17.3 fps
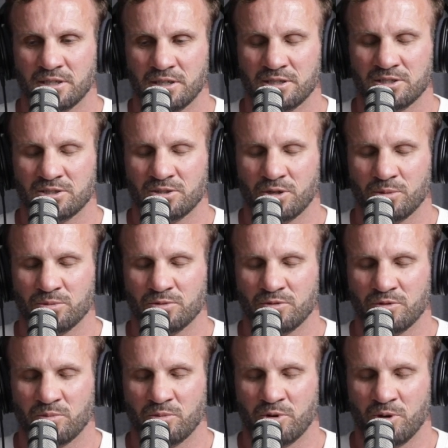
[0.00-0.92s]
And I stopped
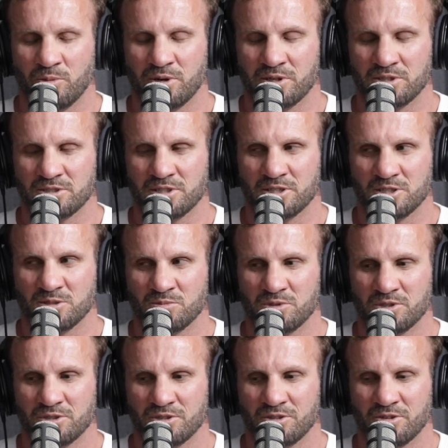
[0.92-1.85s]
for a moment. And I said to
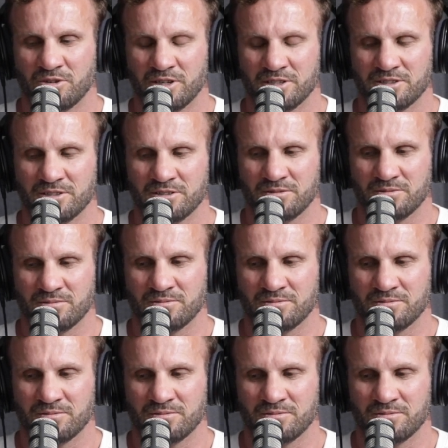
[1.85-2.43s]
my client, I said,